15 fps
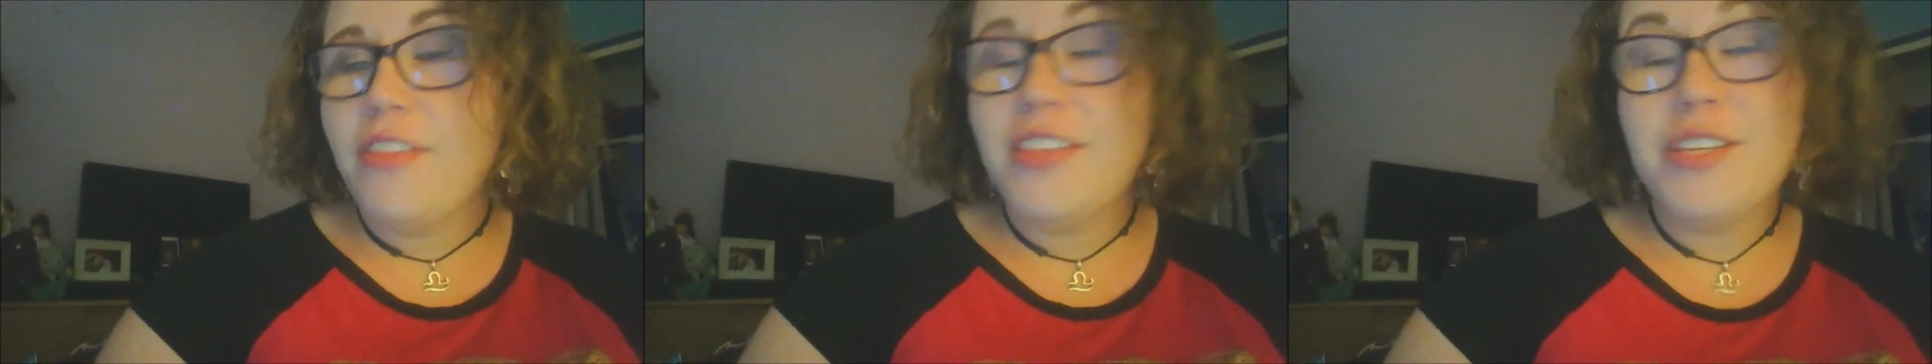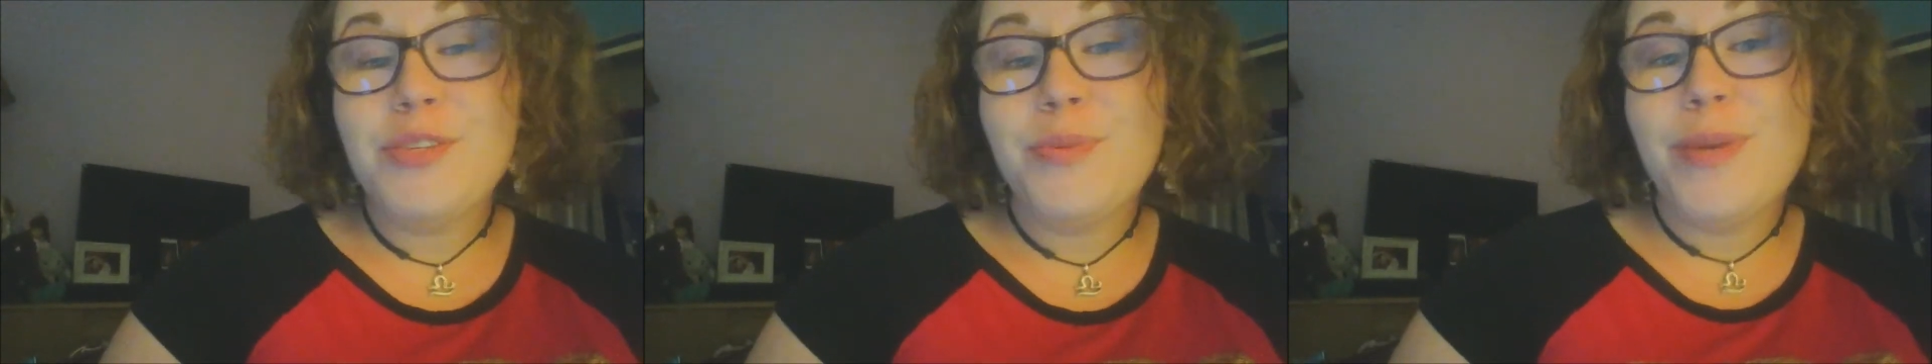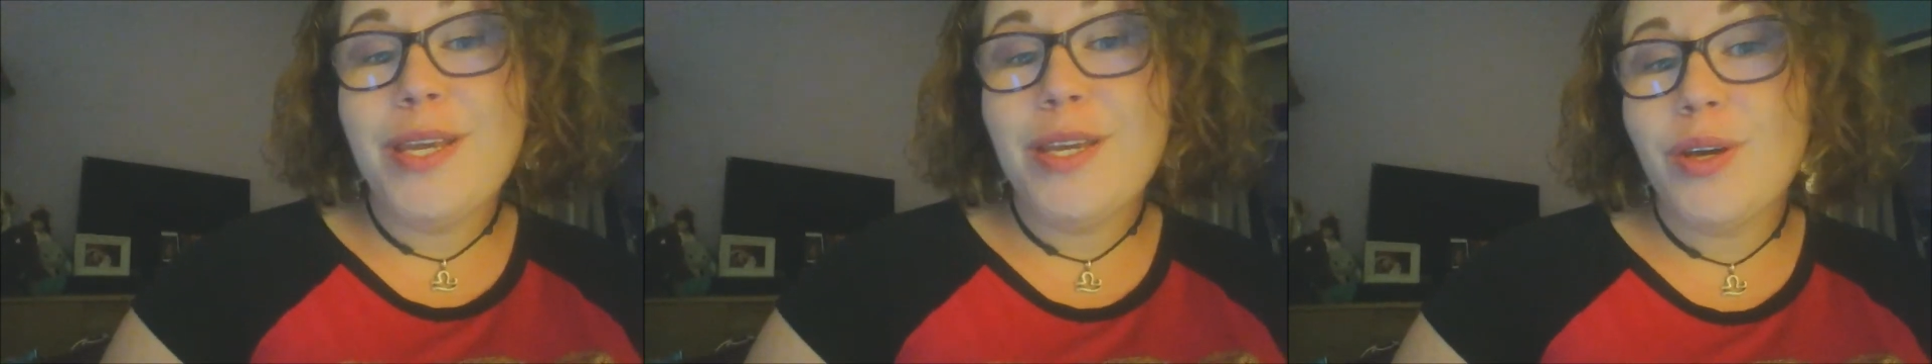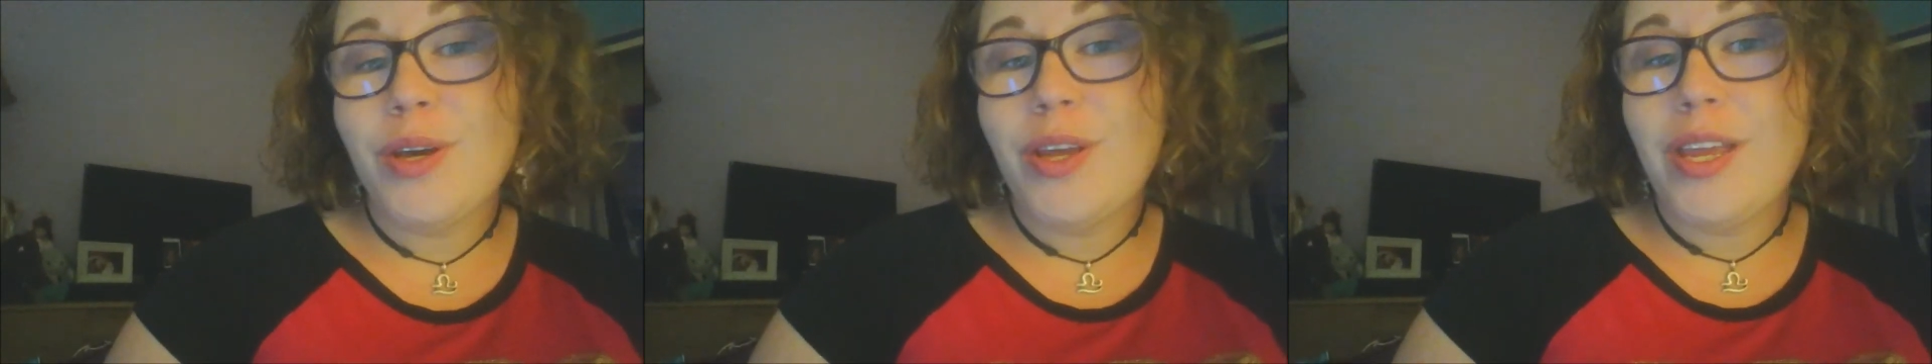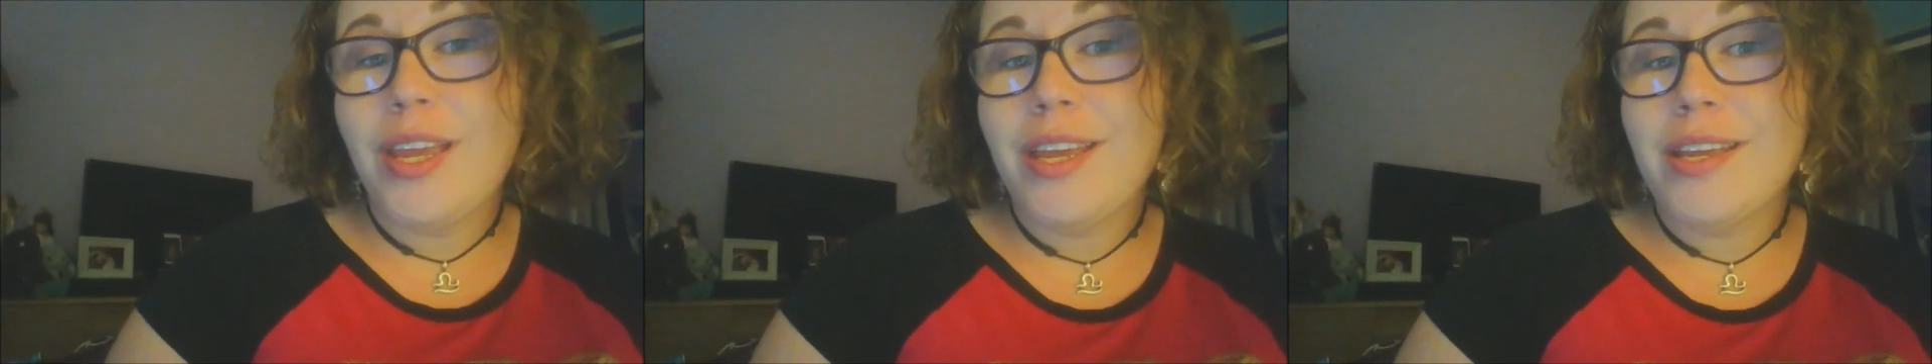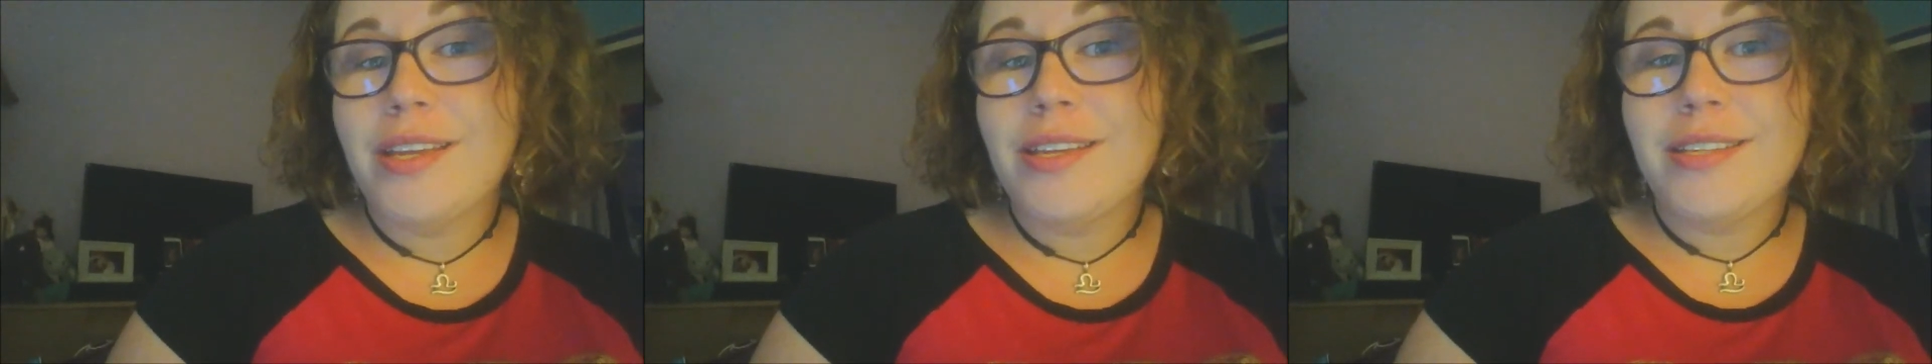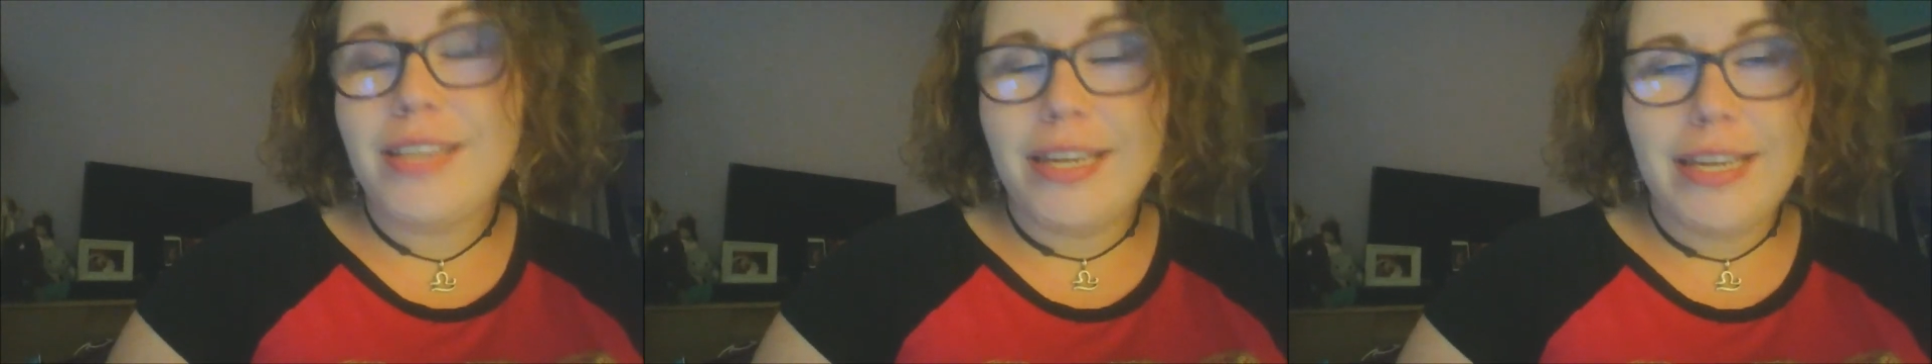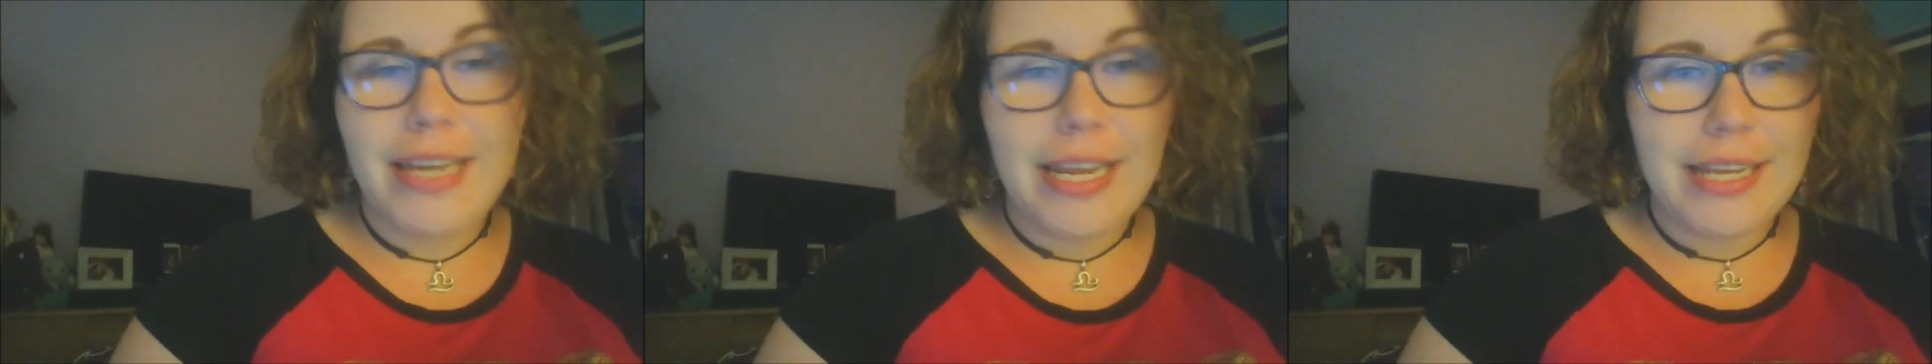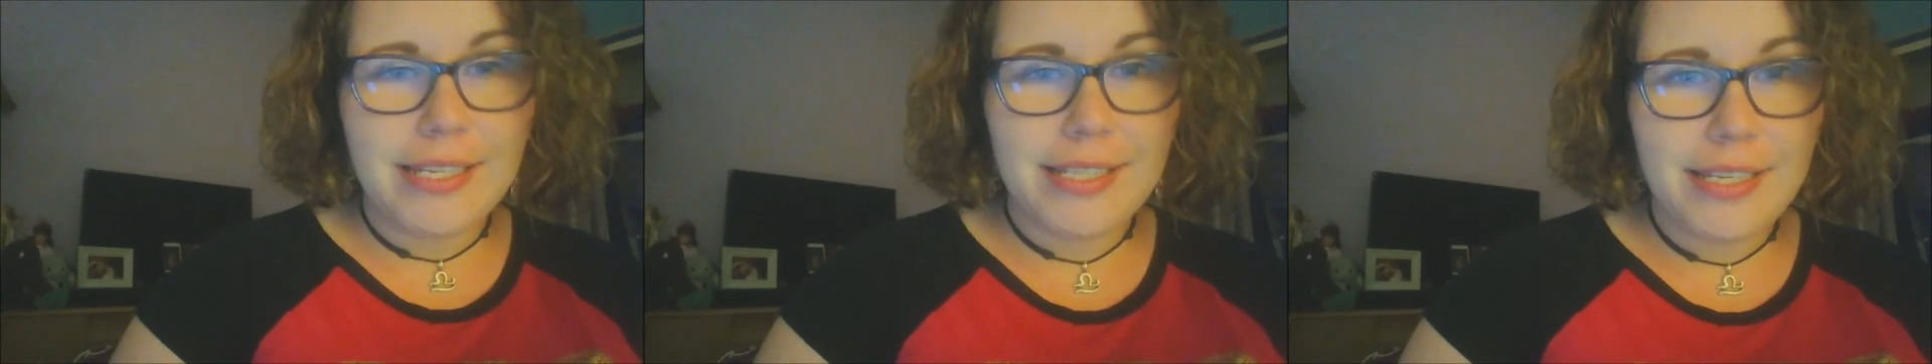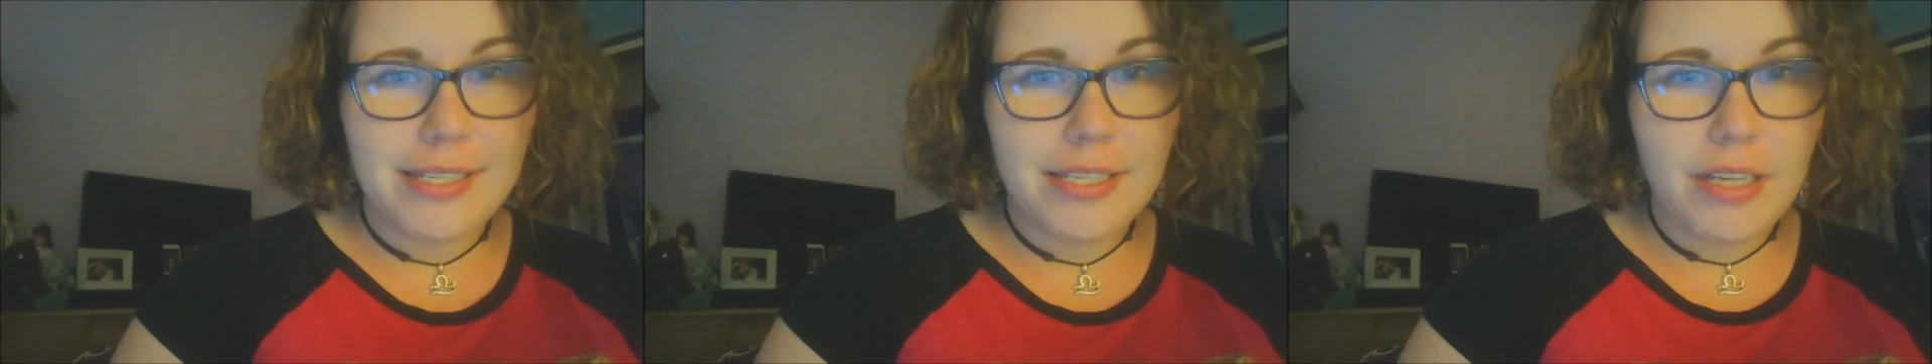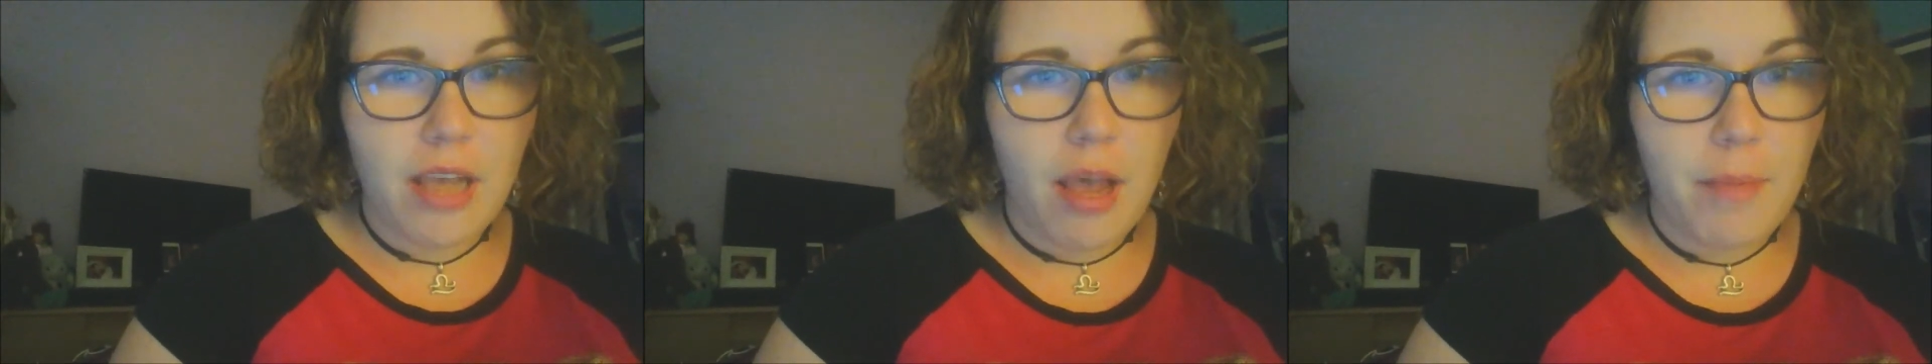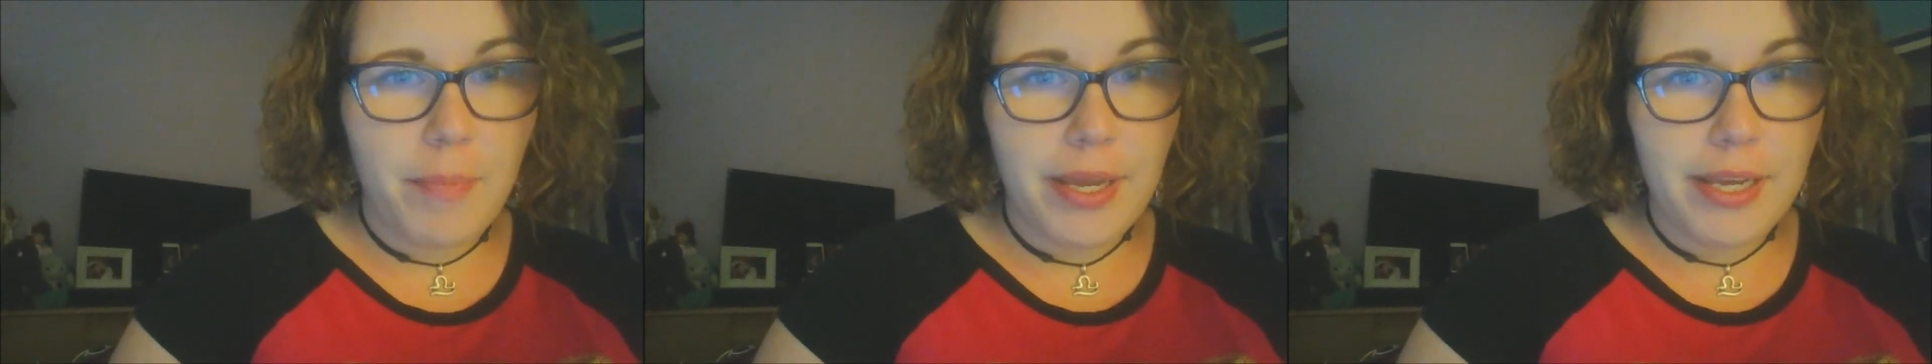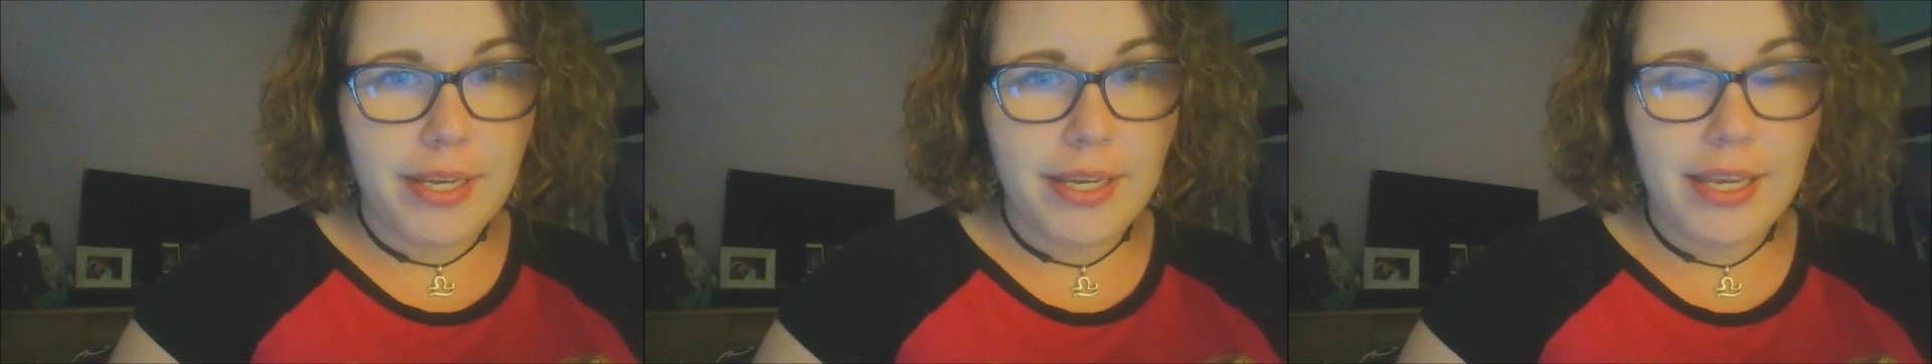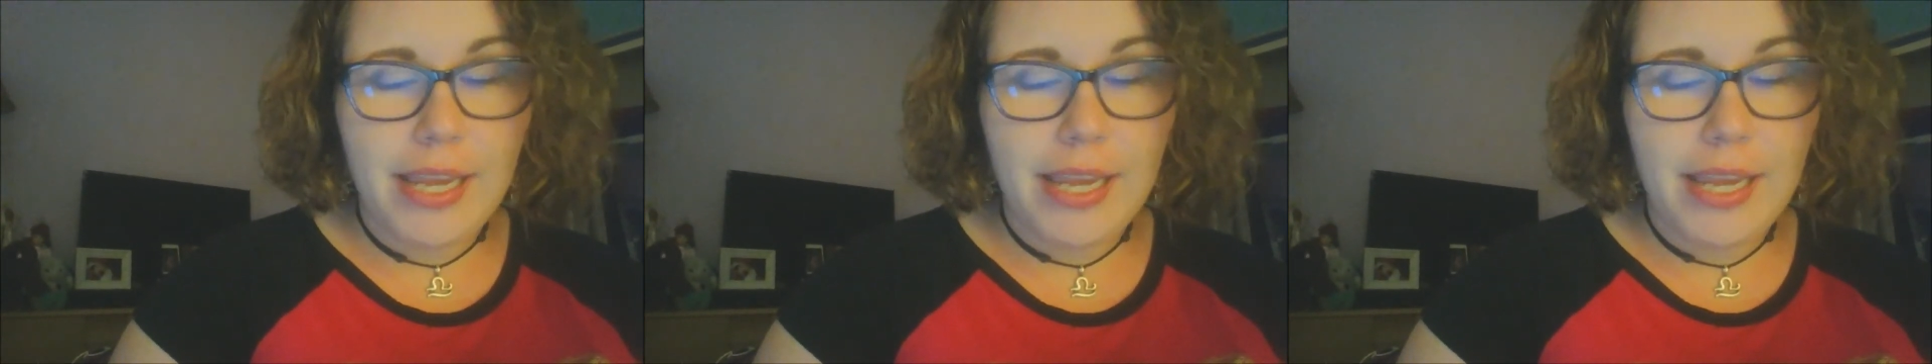This week is Nancy's topic,